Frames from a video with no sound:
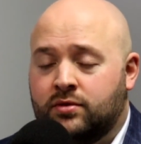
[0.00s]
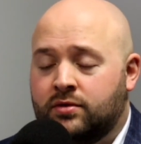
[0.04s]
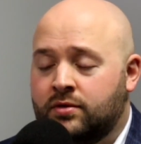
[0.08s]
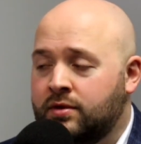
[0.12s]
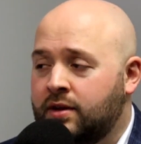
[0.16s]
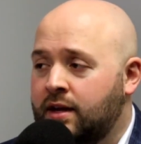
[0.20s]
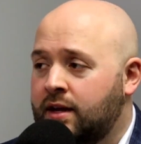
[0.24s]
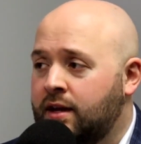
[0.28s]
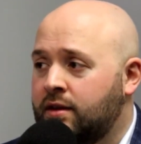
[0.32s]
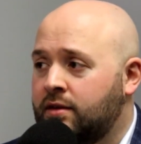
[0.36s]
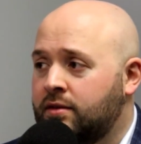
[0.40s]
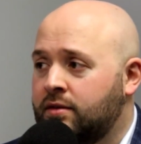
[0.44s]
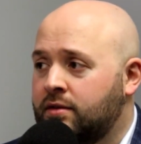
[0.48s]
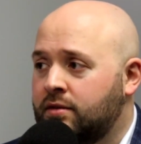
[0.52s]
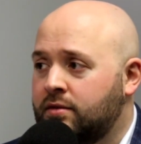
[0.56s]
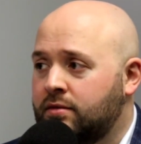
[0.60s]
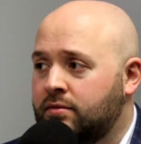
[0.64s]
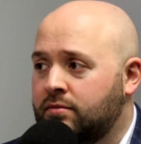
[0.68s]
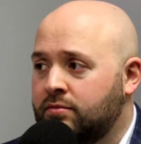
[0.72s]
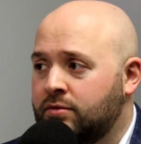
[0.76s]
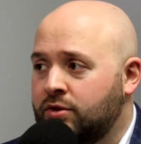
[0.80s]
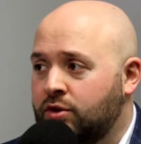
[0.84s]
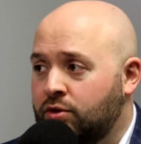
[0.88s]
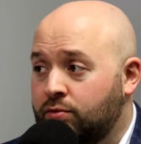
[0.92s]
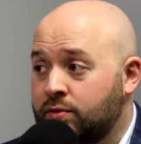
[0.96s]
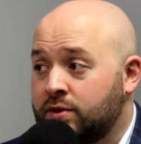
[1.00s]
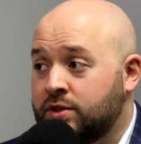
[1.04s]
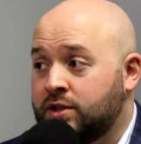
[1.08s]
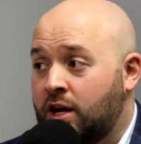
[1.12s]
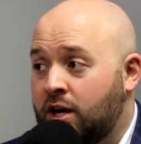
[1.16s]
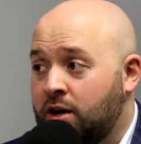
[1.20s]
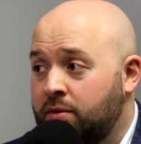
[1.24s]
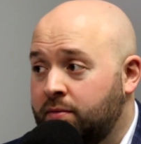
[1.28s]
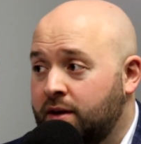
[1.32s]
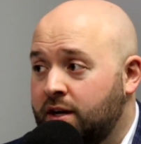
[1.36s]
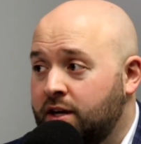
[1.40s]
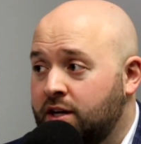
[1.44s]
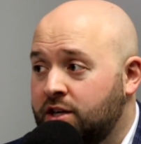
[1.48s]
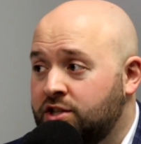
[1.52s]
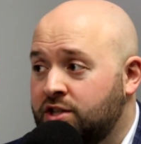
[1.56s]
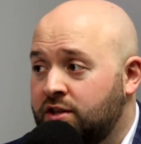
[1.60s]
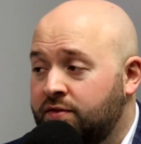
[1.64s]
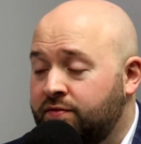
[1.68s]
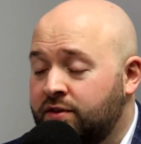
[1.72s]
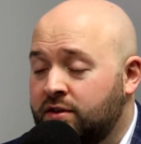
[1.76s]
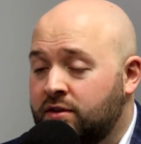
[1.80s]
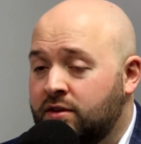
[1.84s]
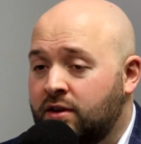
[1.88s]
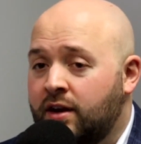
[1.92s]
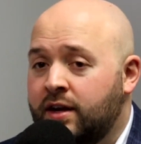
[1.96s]
than your retirement age
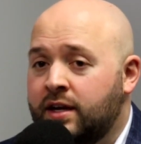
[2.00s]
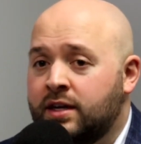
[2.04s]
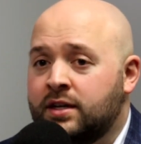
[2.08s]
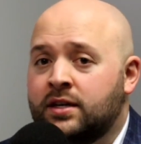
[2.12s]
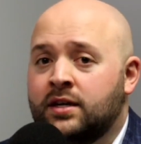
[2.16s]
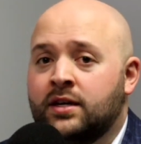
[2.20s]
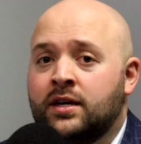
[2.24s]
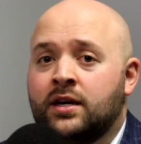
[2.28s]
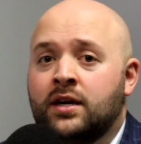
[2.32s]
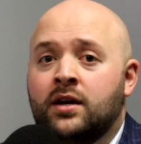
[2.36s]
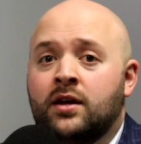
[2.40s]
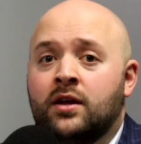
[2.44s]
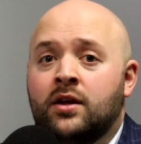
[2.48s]
if you'd like,